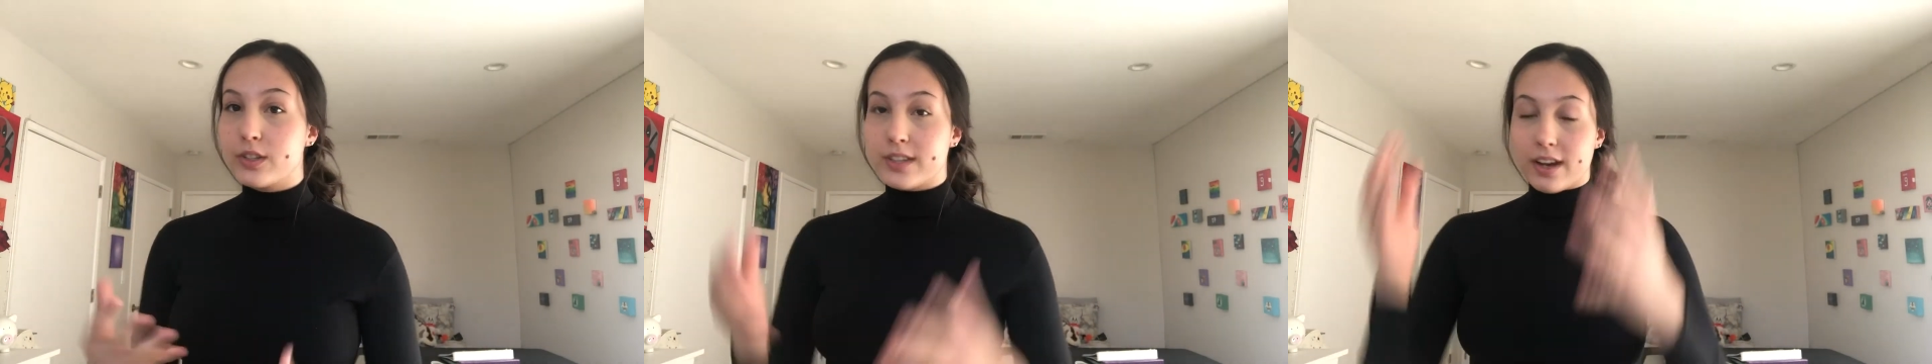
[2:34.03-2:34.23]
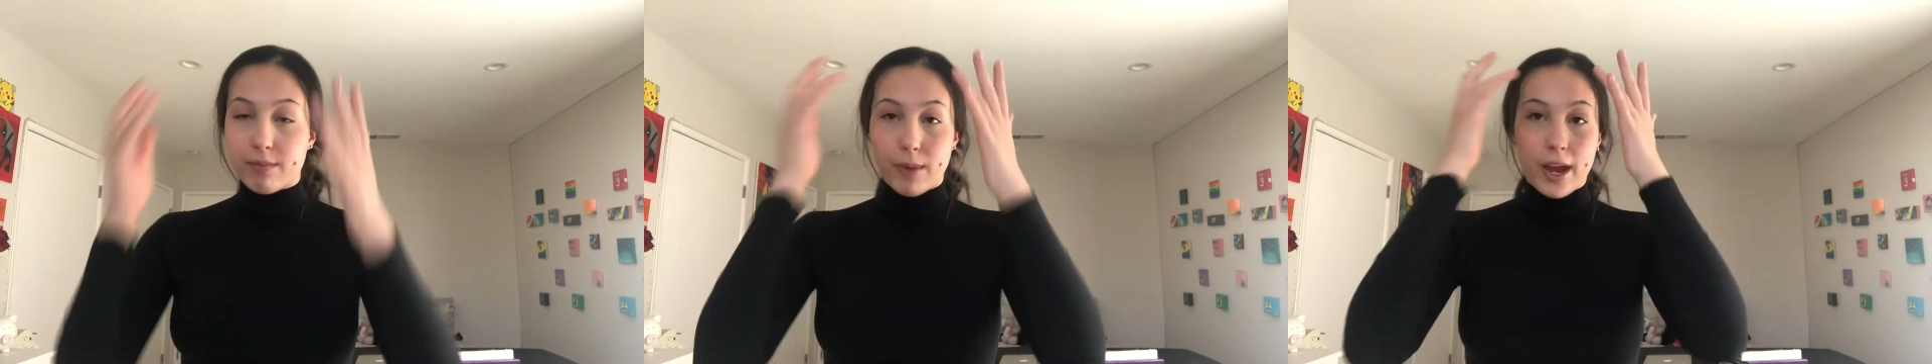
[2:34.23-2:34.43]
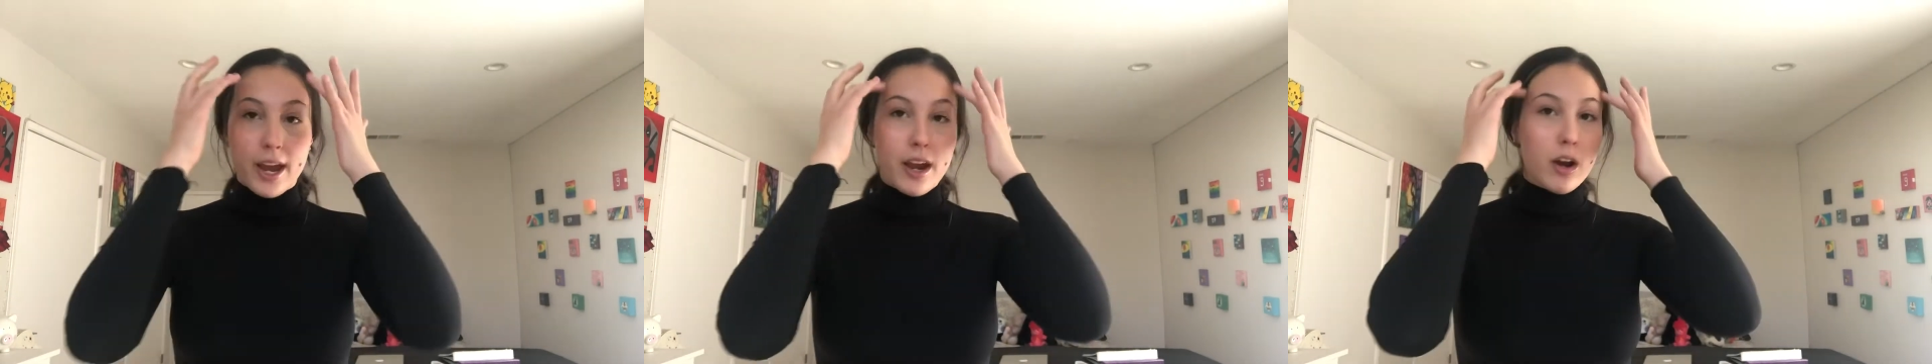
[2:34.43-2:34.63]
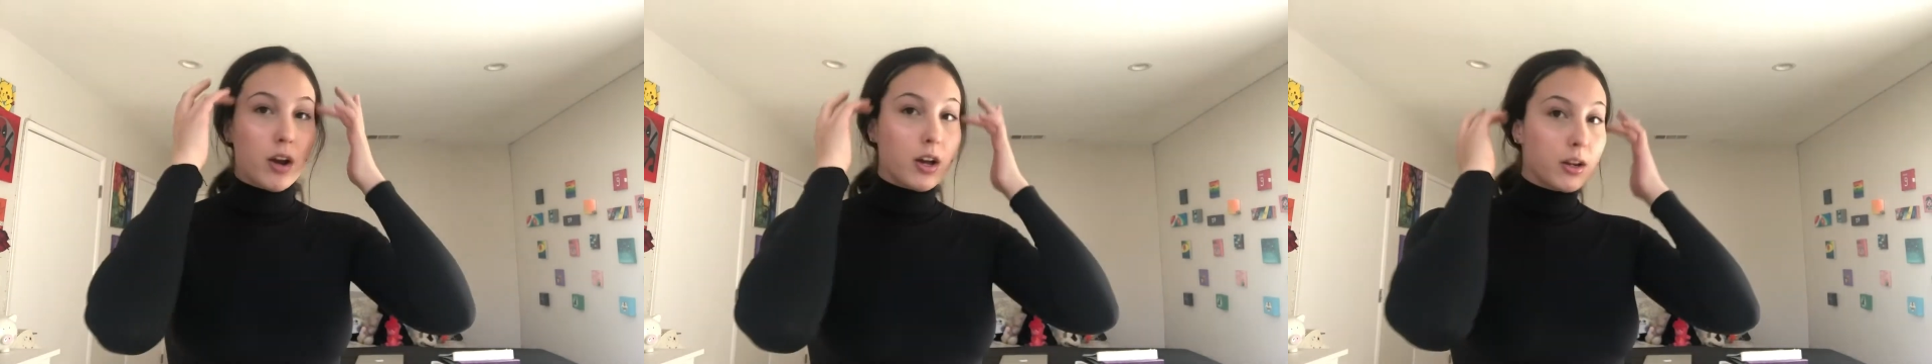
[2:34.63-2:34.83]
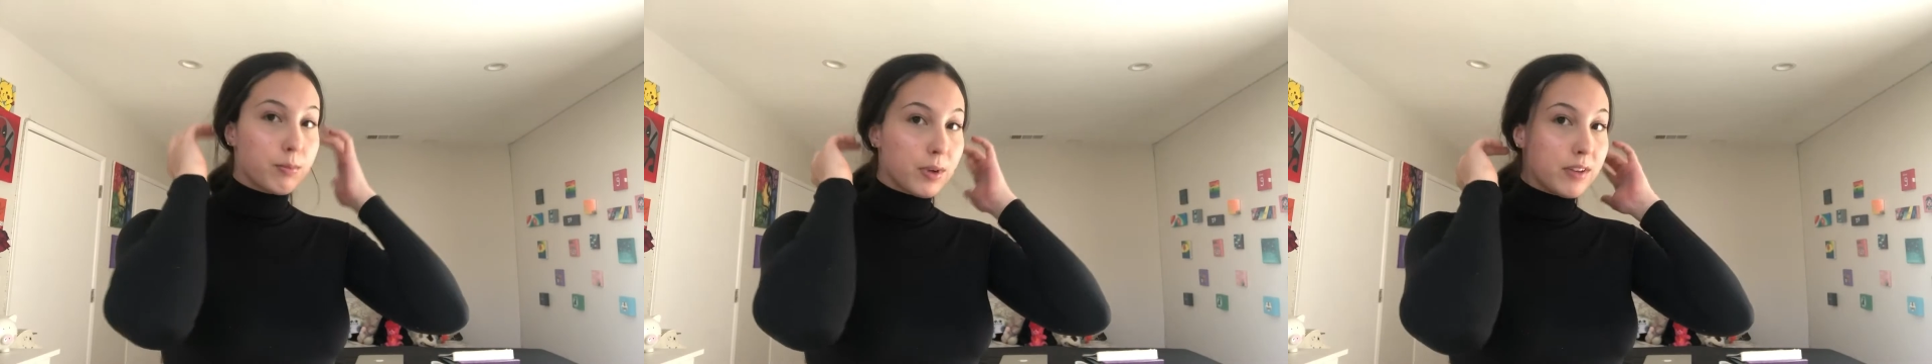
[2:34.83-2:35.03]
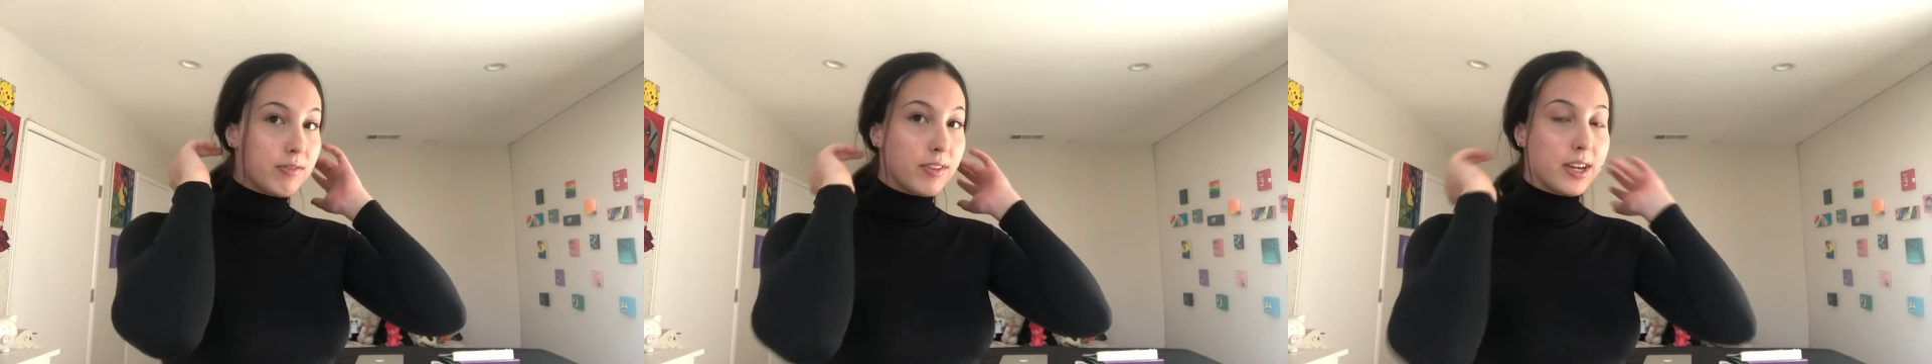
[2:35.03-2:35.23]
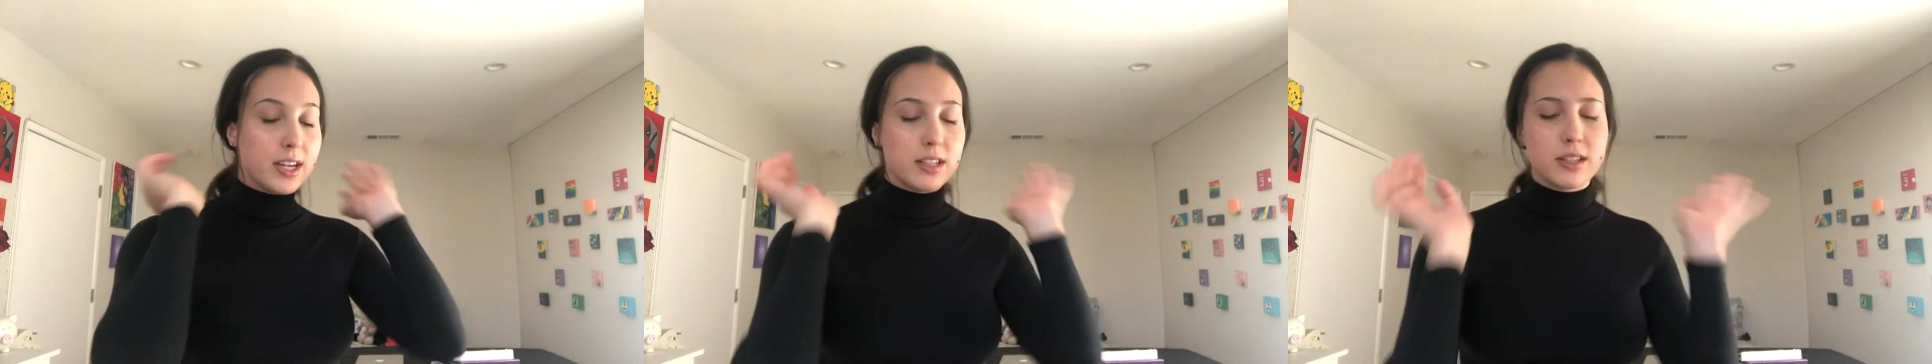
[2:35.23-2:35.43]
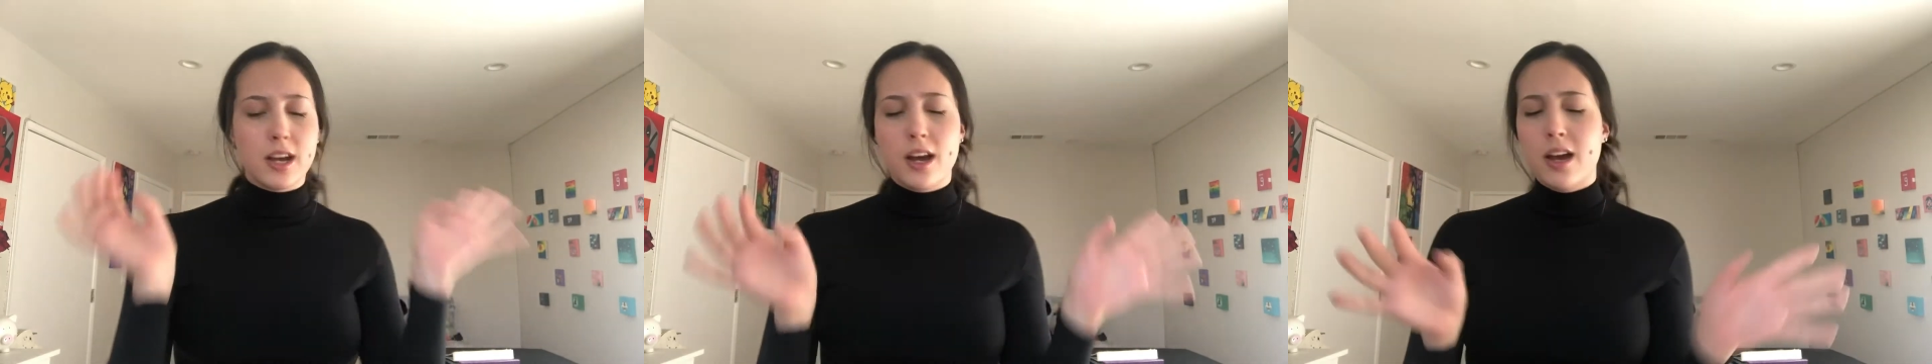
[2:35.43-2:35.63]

have my hair out of my face.